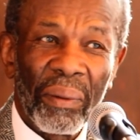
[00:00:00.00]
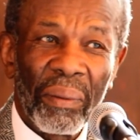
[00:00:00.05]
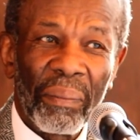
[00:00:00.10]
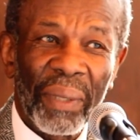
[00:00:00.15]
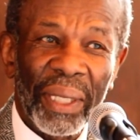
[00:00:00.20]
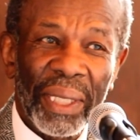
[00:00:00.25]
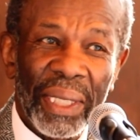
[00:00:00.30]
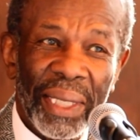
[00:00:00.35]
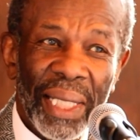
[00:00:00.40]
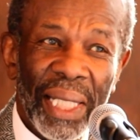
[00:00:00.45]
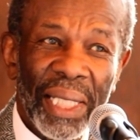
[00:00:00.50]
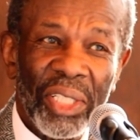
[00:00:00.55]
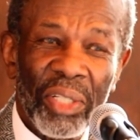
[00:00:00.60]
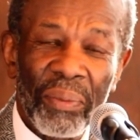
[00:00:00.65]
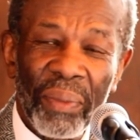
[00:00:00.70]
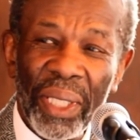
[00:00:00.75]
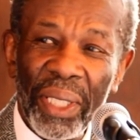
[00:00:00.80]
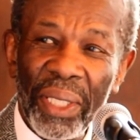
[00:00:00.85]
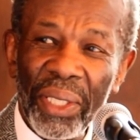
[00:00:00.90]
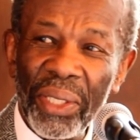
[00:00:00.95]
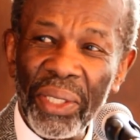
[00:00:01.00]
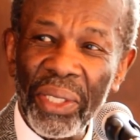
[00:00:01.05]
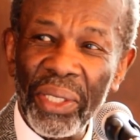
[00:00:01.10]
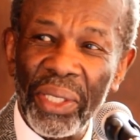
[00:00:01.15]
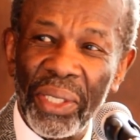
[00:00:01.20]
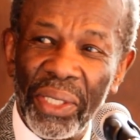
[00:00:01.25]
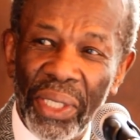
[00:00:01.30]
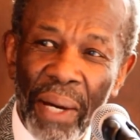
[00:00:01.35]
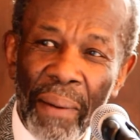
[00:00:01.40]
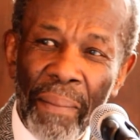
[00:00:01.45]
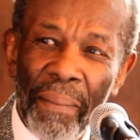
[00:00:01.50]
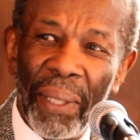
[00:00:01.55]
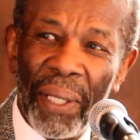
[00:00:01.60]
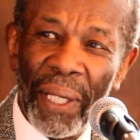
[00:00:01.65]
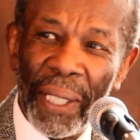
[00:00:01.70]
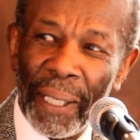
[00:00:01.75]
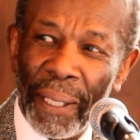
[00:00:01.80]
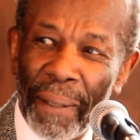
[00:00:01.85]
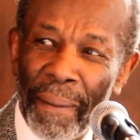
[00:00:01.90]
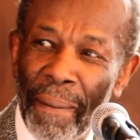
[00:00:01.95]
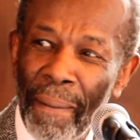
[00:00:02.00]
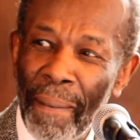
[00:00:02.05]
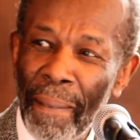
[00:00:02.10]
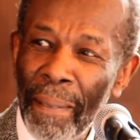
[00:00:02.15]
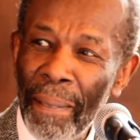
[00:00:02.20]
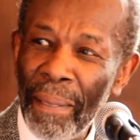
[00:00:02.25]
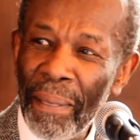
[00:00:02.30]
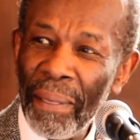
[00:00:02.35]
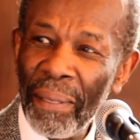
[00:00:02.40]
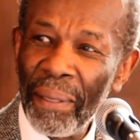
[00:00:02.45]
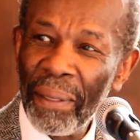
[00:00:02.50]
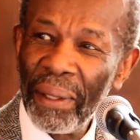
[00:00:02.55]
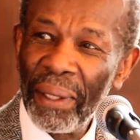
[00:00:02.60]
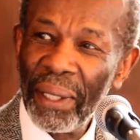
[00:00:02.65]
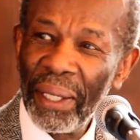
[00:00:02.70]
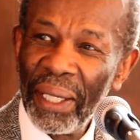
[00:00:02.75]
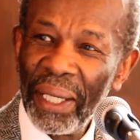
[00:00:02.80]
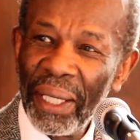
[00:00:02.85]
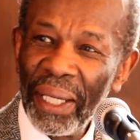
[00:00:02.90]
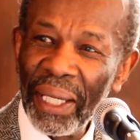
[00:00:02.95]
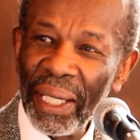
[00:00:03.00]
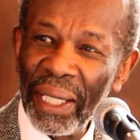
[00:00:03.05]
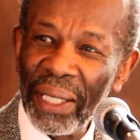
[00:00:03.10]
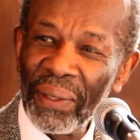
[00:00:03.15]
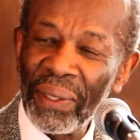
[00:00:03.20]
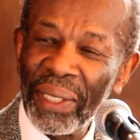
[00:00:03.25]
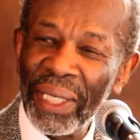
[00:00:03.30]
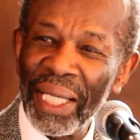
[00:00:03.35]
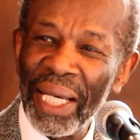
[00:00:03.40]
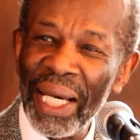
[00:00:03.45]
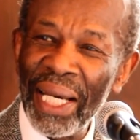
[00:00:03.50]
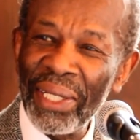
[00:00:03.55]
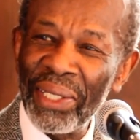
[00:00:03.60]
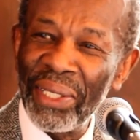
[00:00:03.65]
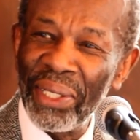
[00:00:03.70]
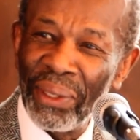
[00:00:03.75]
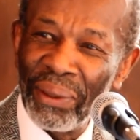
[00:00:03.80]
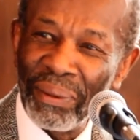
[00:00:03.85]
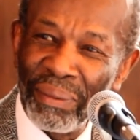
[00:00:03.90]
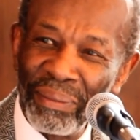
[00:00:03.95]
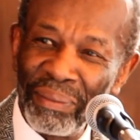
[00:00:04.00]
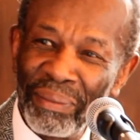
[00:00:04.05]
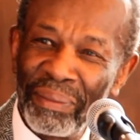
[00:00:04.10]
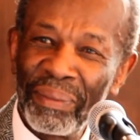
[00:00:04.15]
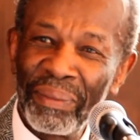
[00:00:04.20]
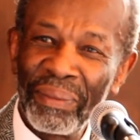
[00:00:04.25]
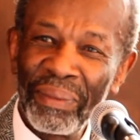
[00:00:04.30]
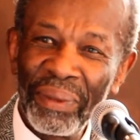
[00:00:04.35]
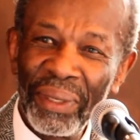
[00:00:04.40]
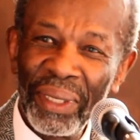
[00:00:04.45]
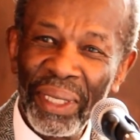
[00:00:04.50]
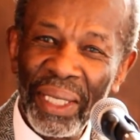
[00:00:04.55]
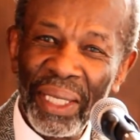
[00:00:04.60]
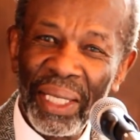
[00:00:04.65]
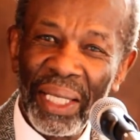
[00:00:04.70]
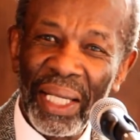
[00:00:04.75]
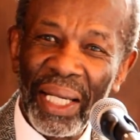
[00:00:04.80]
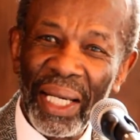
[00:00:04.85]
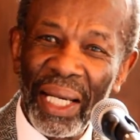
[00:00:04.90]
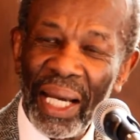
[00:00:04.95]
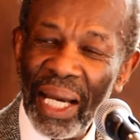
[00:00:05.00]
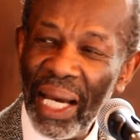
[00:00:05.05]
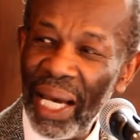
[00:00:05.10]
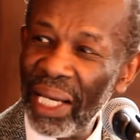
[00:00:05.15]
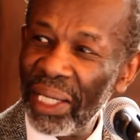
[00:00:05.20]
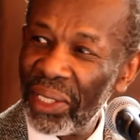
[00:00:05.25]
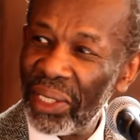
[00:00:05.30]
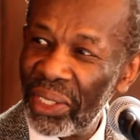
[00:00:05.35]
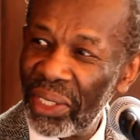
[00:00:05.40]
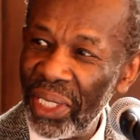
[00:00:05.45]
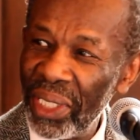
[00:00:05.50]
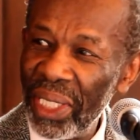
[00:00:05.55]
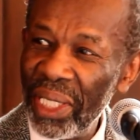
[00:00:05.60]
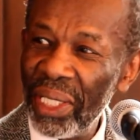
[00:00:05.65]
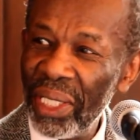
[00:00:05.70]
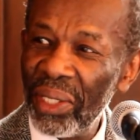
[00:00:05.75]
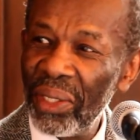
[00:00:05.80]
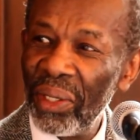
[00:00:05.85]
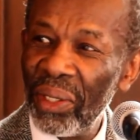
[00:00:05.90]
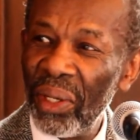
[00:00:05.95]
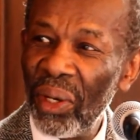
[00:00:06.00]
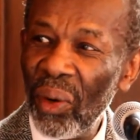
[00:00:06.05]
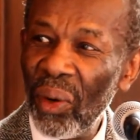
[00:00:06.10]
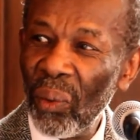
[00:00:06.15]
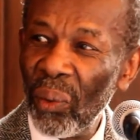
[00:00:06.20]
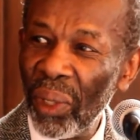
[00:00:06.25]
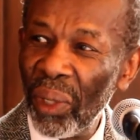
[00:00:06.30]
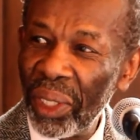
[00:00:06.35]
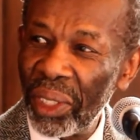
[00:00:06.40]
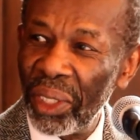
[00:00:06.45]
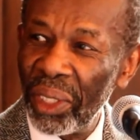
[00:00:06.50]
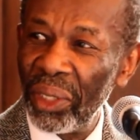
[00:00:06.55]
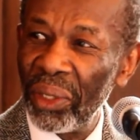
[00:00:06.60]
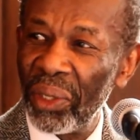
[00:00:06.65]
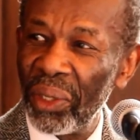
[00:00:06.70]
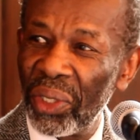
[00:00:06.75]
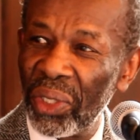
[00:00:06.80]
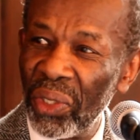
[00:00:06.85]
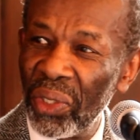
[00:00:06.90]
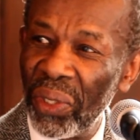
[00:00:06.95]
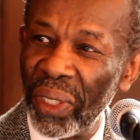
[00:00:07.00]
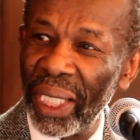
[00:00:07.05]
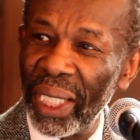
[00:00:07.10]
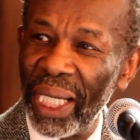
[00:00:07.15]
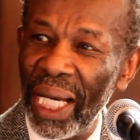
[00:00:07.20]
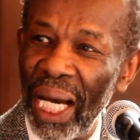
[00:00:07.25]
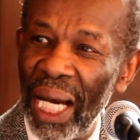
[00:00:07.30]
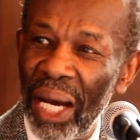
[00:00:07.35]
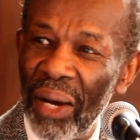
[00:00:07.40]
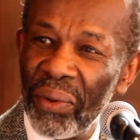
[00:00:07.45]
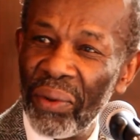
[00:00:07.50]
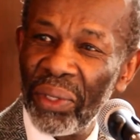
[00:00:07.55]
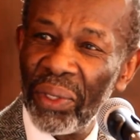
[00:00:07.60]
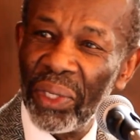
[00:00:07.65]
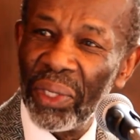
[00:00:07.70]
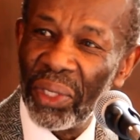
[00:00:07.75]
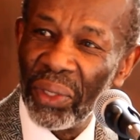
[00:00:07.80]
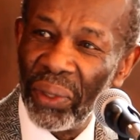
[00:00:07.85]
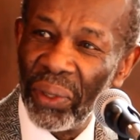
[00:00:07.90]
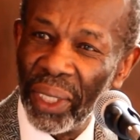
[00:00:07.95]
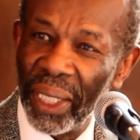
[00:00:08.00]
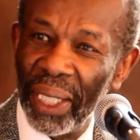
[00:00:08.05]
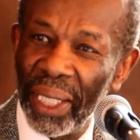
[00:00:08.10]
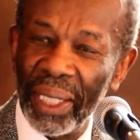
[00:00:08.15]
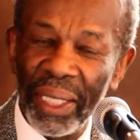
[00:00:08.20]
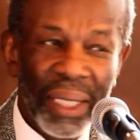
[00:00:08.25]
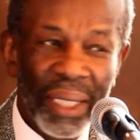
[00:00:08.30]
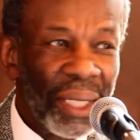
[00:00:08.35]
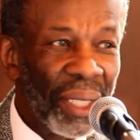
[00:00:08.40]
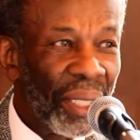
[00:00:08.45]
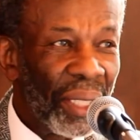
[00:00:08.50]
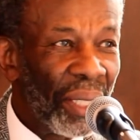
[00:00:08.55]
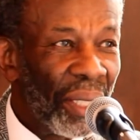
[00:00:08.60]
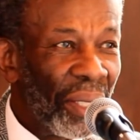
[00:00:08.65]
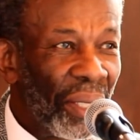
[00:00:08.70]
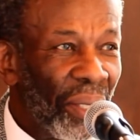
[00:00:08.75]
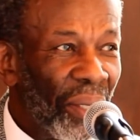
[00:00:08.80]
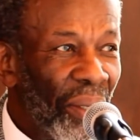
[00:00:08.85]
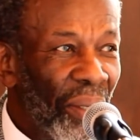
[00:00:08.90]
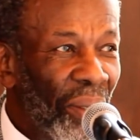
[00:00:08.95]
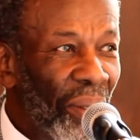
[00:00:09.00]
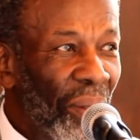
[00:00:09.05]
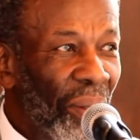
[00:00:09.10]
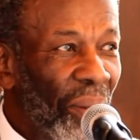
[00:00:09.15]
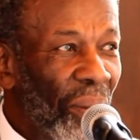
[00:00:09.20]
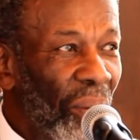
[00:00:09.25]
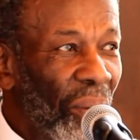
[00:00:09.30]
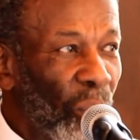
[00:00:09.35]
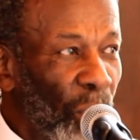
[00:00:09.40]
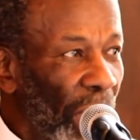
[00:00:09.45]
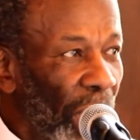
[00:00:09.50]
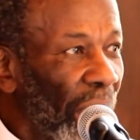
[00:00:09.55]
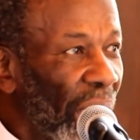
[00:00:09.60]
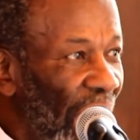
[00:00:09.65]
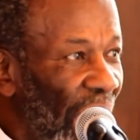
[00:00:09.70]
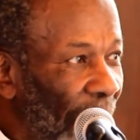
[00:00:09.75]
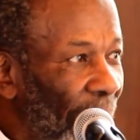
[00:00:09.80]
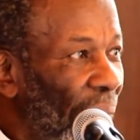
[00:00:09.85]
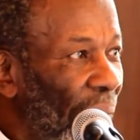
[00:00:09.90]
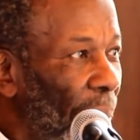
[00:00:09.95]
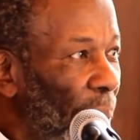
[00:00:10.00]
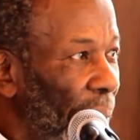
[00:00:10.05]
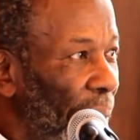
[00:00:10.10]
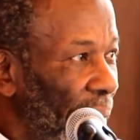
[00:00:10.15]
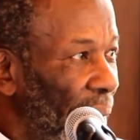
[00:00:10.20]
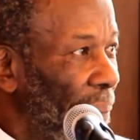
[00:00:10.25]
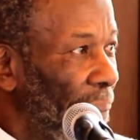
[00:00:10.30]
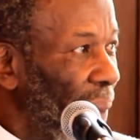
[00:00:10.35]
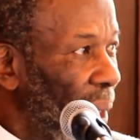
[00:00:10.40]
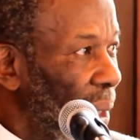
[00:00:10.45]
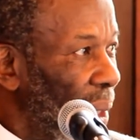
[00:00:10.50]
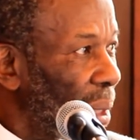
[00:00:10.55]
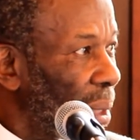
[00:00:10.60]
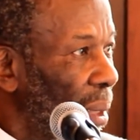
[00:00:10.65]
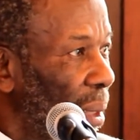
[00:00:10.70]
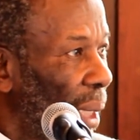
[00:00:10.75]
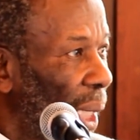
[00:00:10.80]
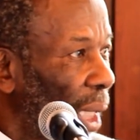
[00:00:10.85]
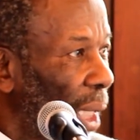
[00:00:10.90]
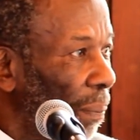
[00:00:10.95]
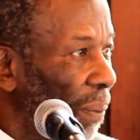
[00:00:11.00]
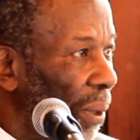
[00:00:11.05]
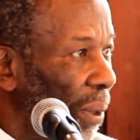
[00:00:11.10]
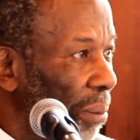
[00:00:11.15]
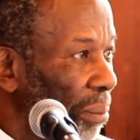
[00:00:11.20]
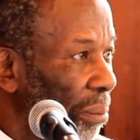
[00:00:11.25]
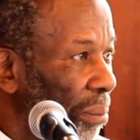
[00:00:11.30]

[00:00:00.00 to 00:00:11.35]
But he said to me, somebody looking at you and seeing what you're doing and how you're doing it will come up with the money to help you.